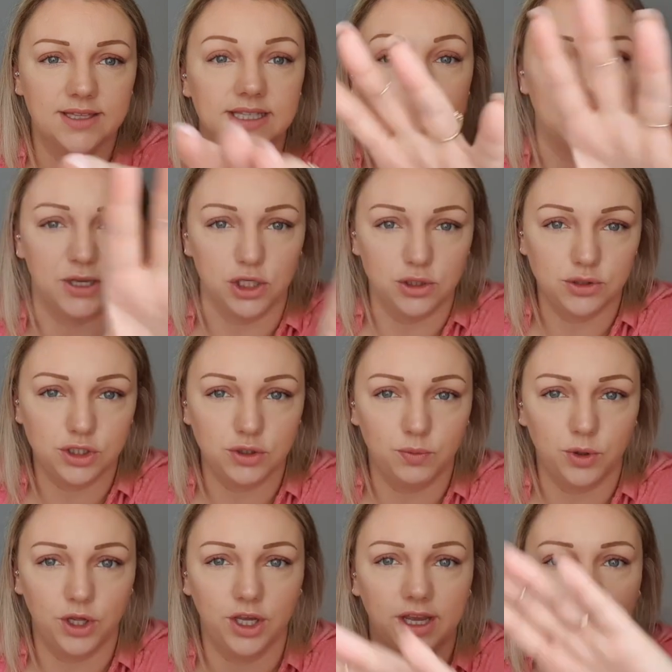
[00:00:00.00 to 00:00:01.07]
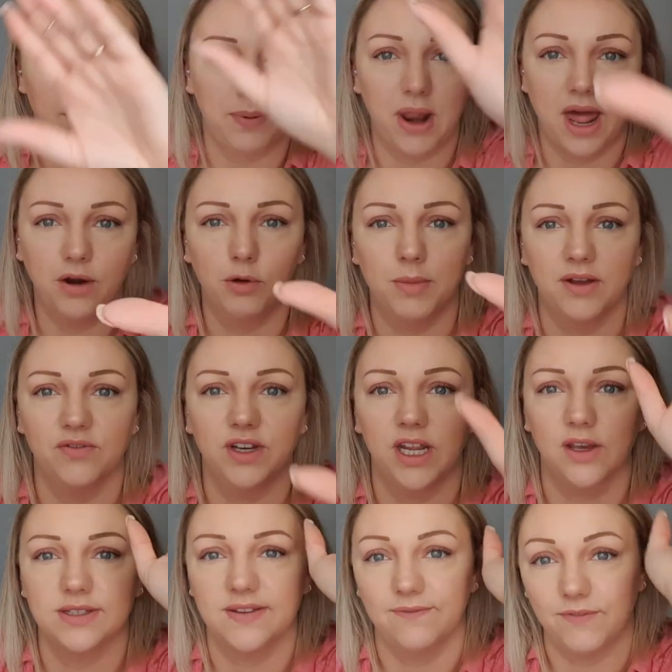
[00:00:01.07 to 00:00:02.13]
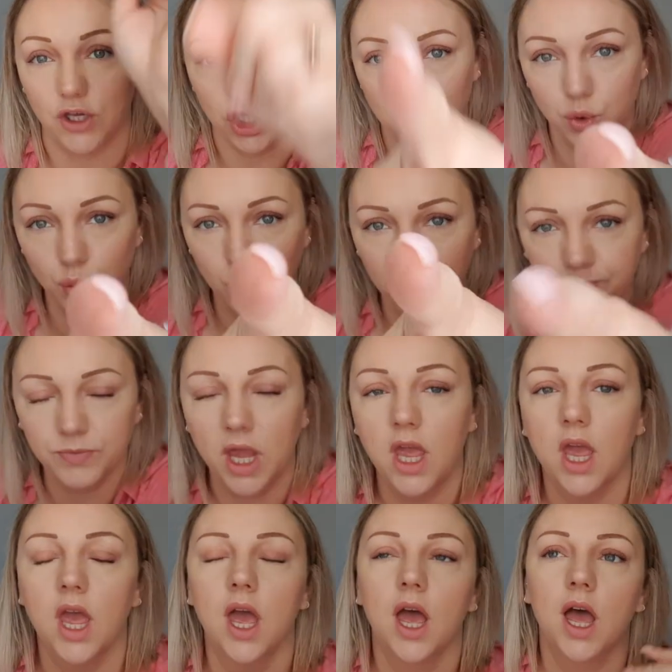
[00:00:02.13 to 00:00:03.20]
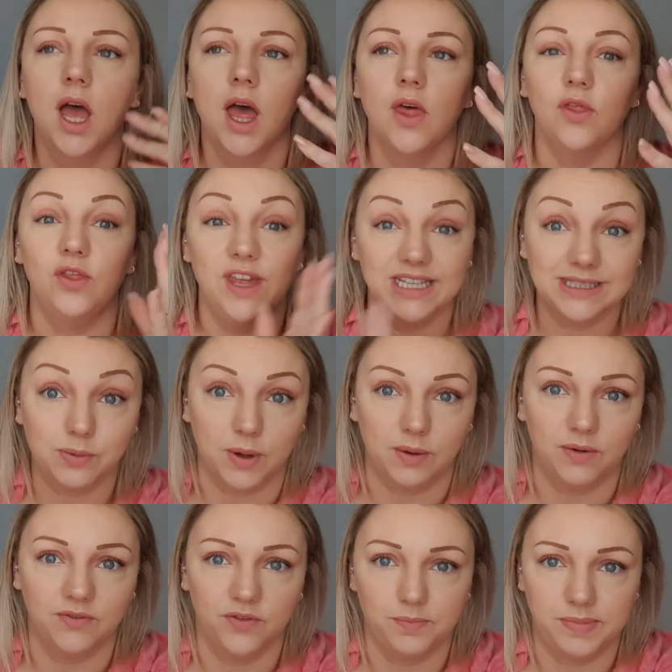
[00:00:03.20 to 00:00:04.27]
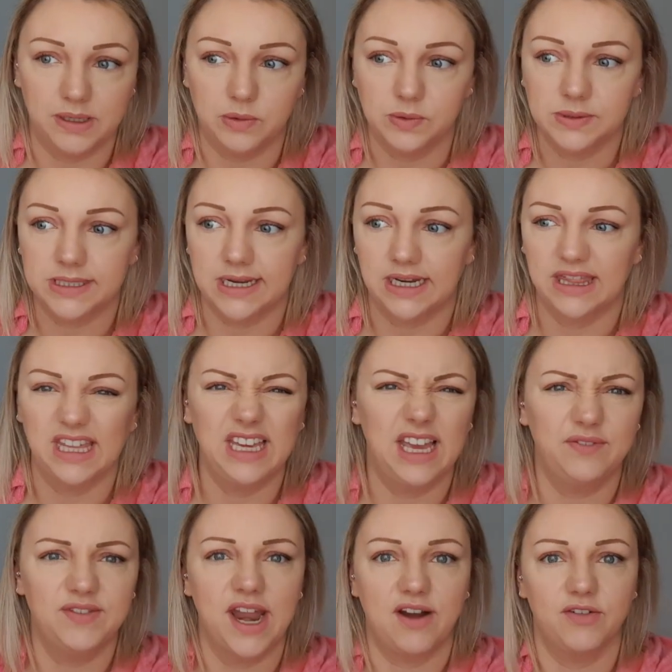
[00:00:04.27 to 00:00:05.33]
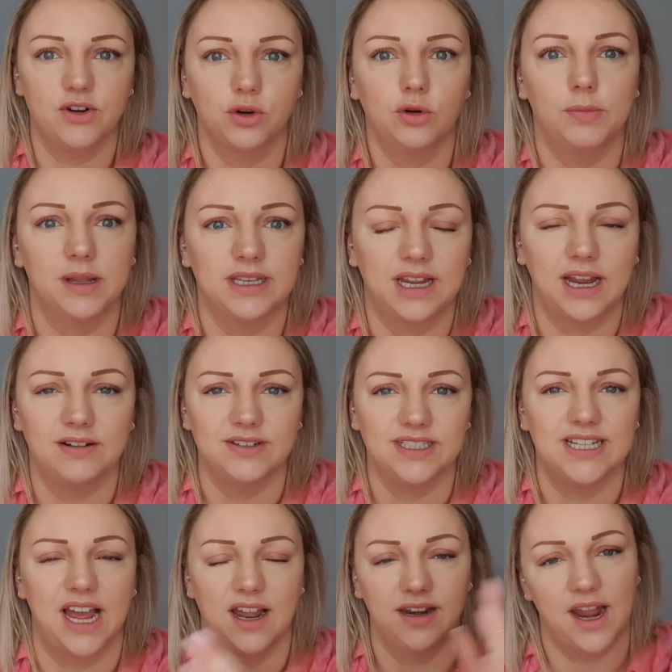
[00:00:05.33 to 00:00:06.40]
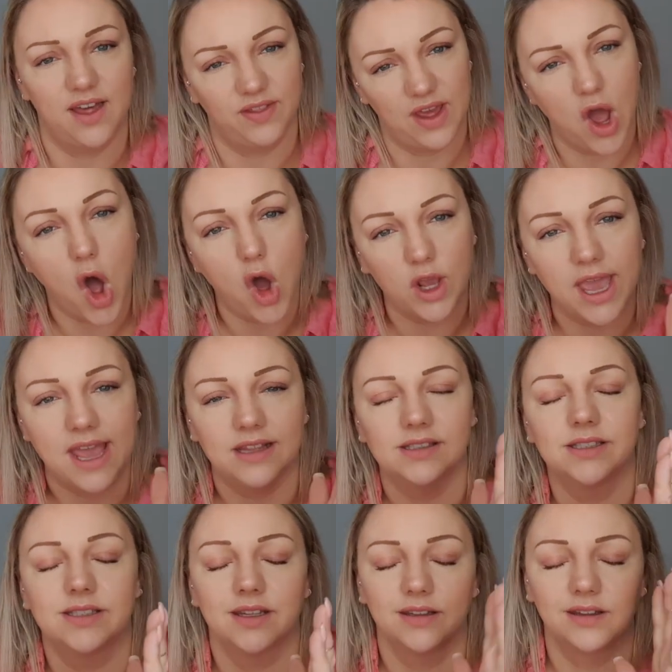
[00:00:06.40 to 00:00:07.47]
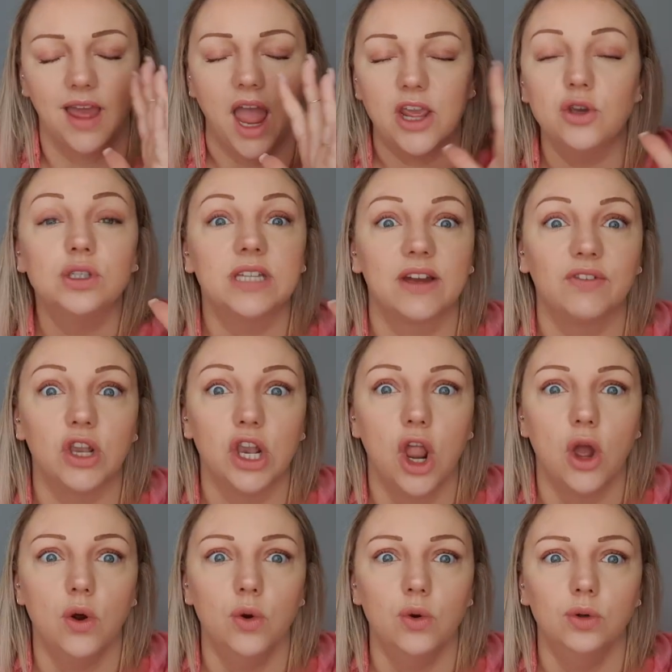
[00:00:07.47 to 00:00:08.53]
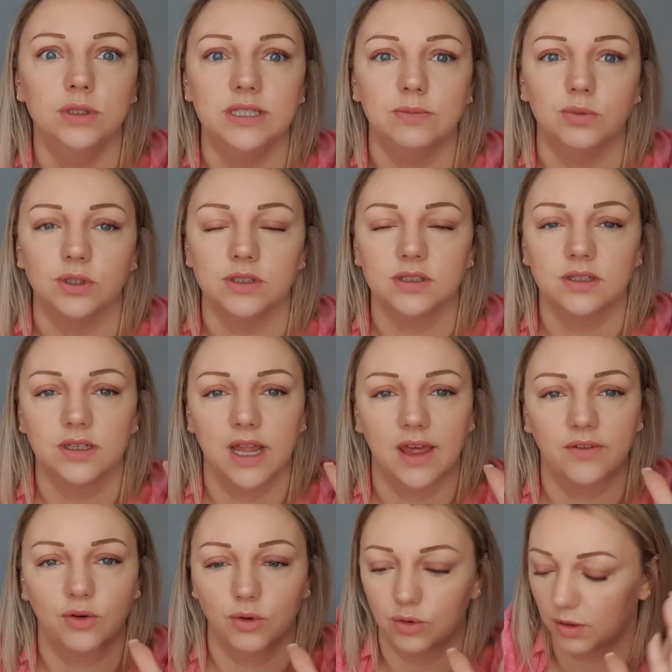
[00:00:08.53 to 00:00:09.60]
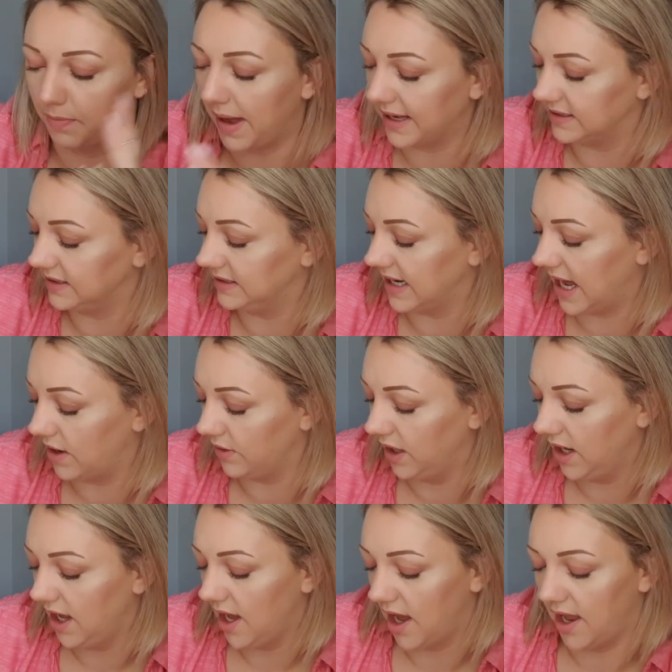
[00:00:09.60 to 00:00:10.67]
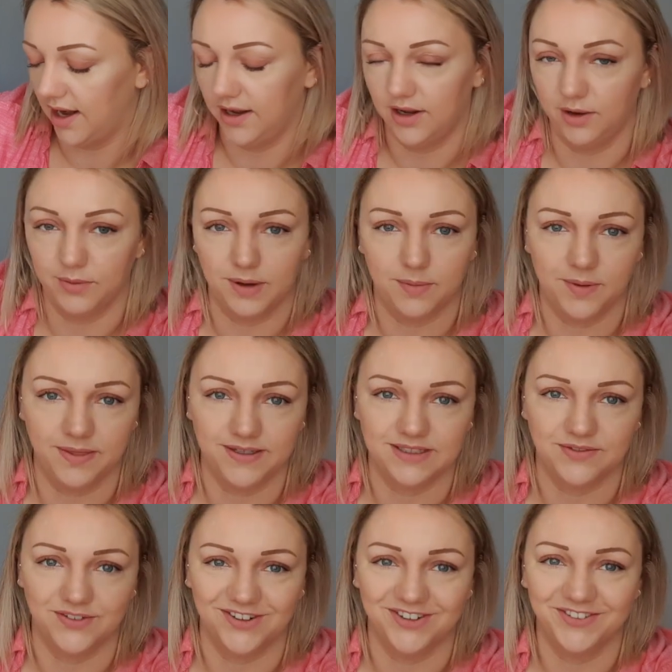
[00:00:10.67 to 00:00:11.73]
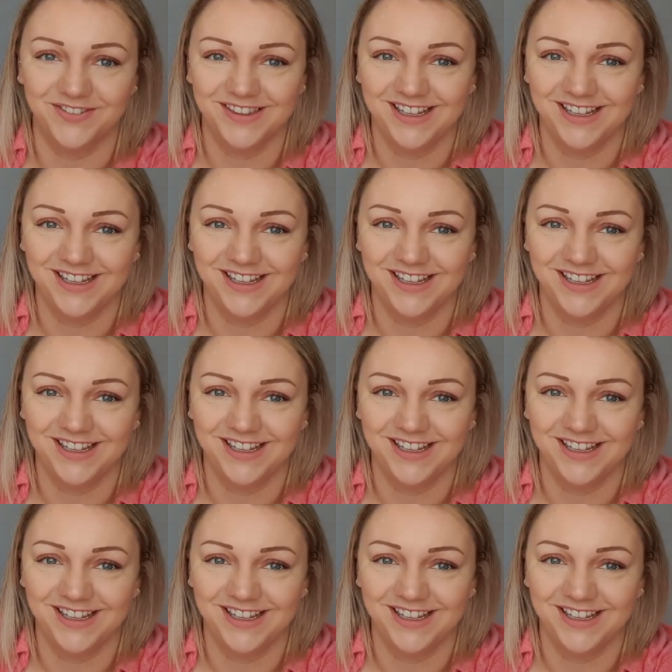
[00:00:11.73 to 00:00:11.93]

It's my YouTube work. I plan all my videos in for you. This one I want for bills, and I think I've narrowed all my diaries down now. They are getting, I used to have loads in once, now they're all compacting down, and I know what I want this for.